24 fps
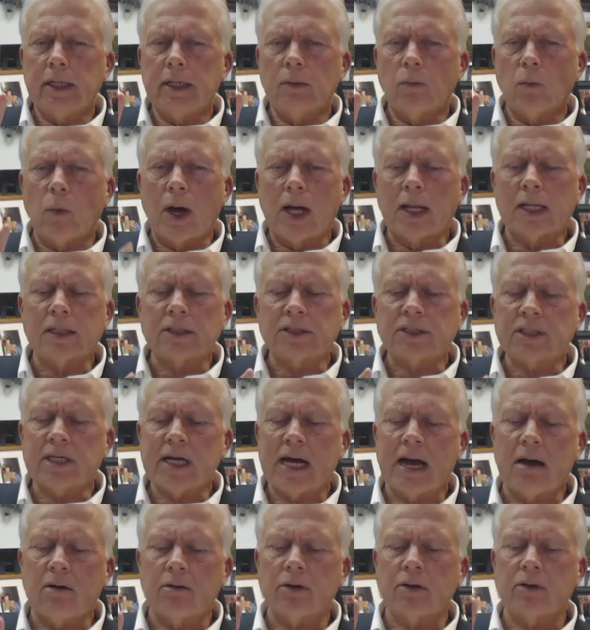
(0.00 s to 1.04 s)
While it's
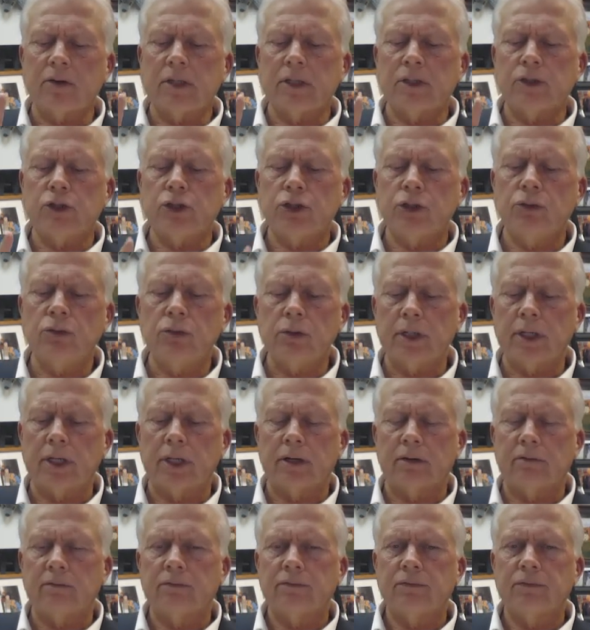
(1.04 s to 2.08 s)

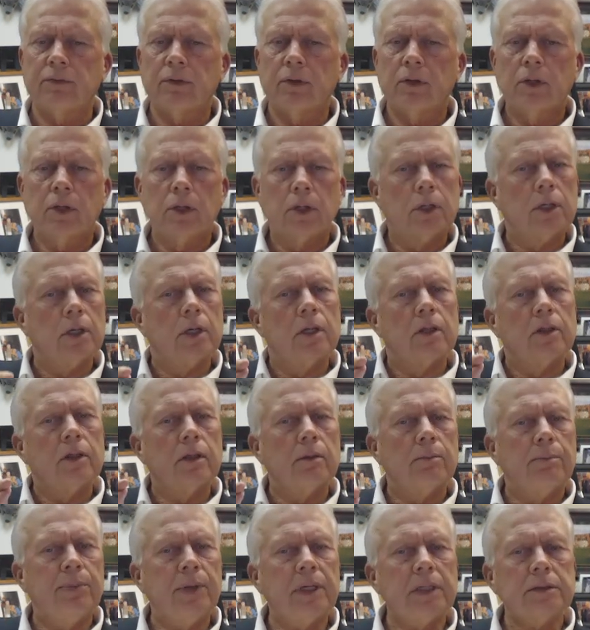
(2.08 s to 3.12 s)
counterintuitive,
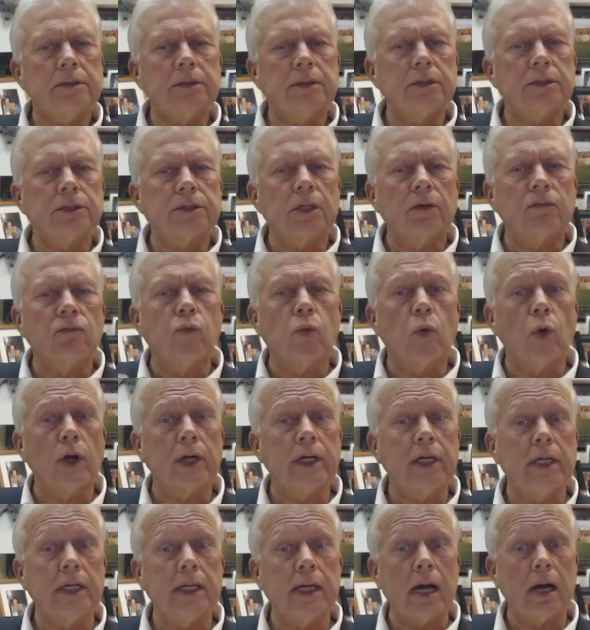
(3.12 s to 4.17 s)
the business of
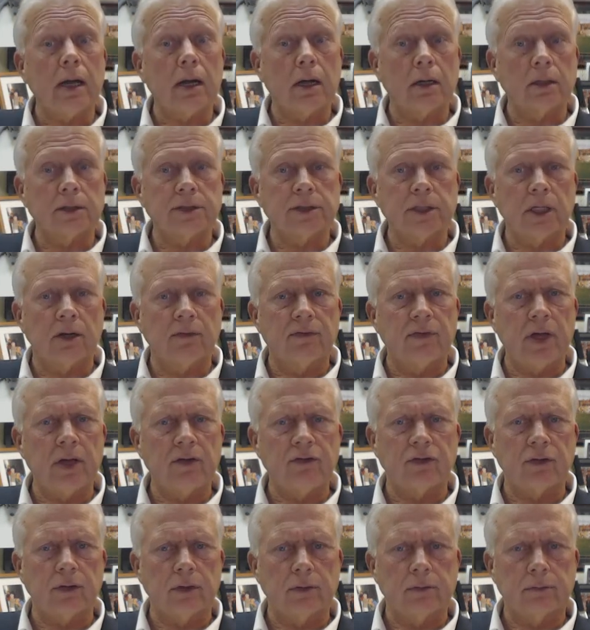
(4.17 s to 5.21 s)
working out our
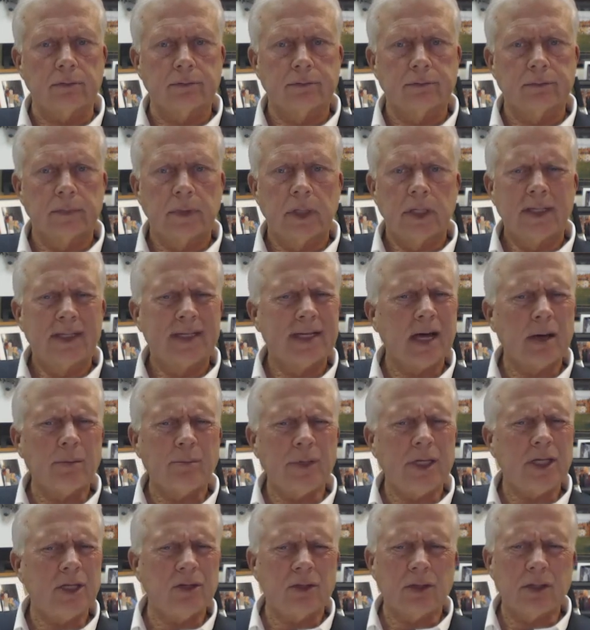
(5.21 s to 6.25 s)
salvation,
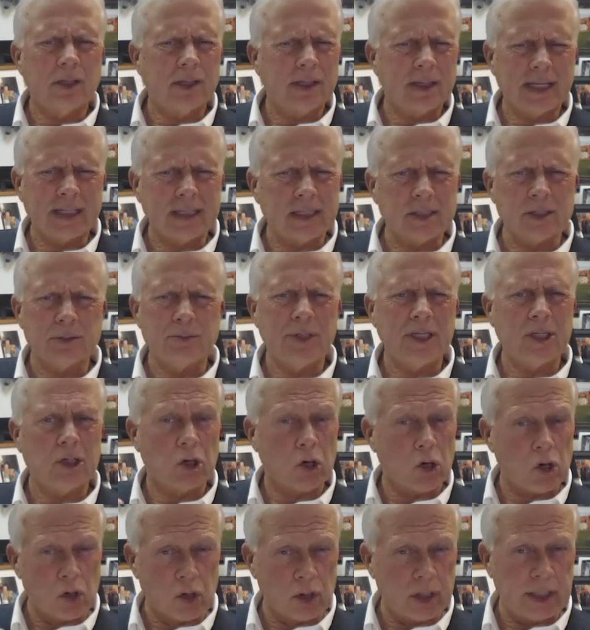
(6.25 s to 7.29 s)
that doesn't mean
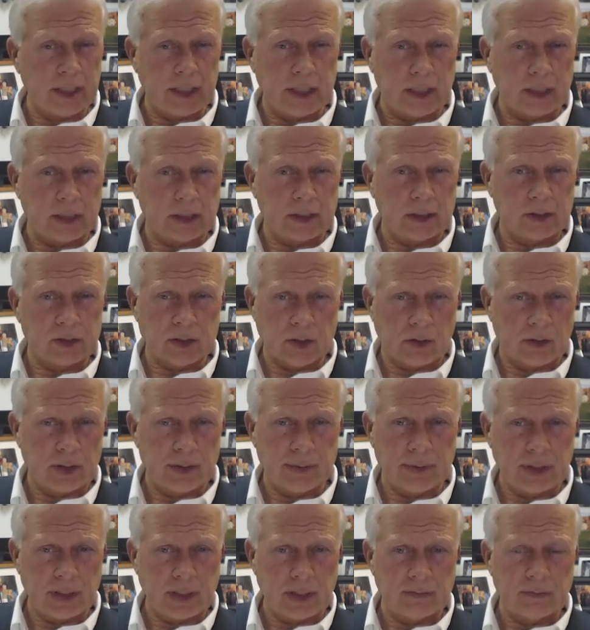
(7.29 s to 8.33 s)
earning it. It's already
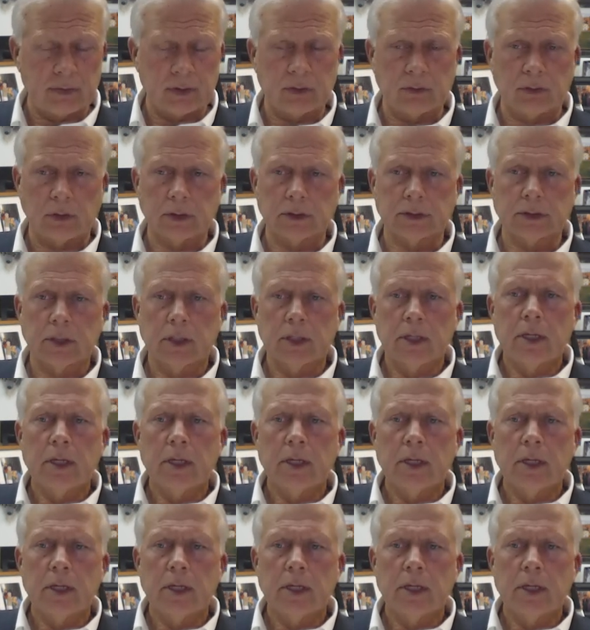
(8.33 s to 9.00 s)
been given to us.